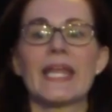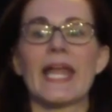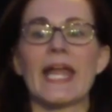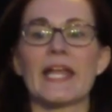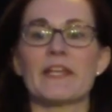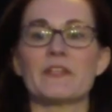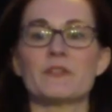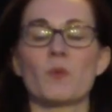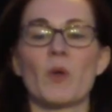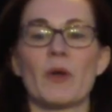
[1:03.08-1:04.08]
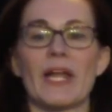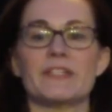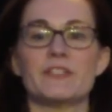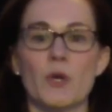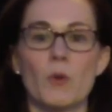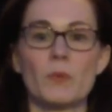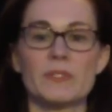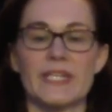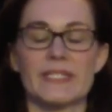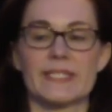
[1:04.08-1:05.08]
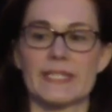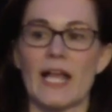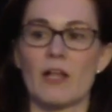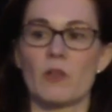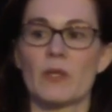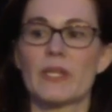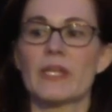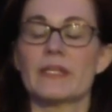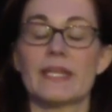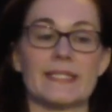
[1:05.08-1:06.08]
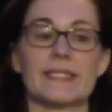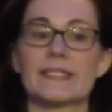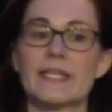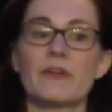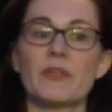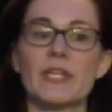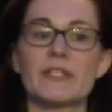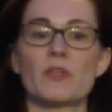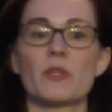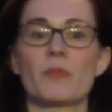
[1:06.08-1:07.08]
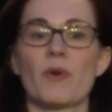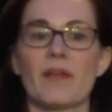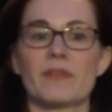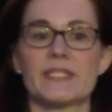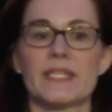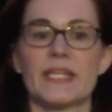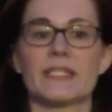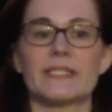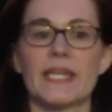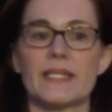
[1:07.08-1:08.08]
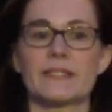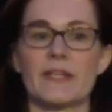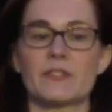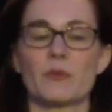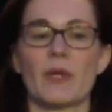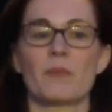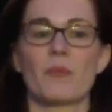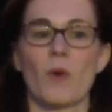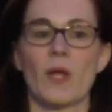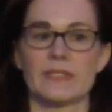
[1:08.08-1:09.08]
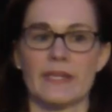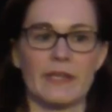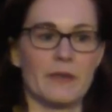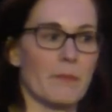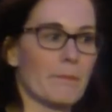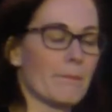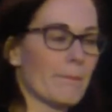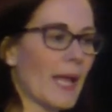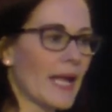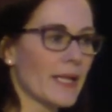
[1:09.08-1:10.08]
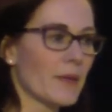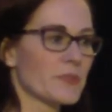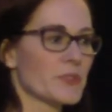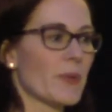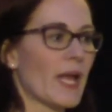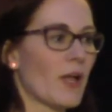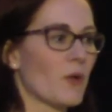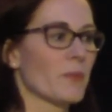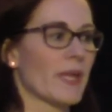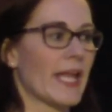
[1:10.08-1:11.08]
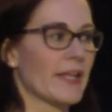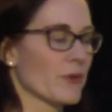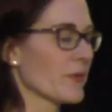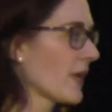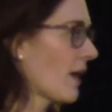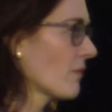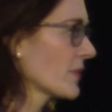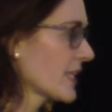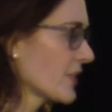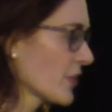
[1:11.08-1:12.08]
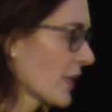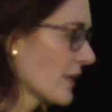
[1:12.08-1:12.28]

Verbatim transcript: and where I don't excel necessarily is on the privacy and data side, so I brought in backup to help anchor the conversation.